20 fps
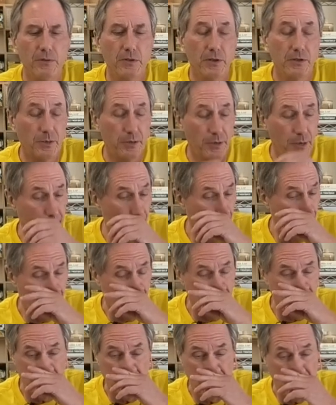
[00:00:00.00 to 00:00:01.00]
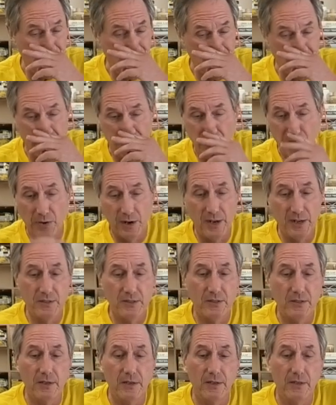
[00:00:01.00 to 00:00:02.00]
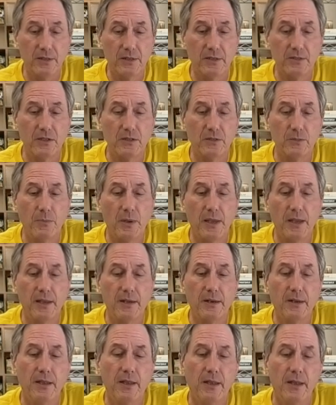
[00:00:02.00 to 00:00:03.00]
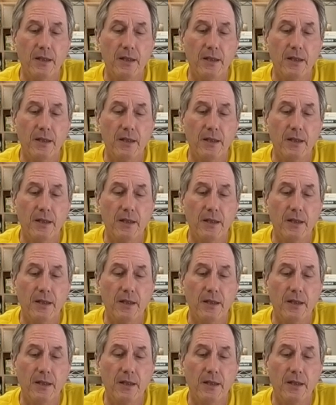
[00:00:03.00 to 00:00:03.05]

There's a number of places you can get TransTint. This is made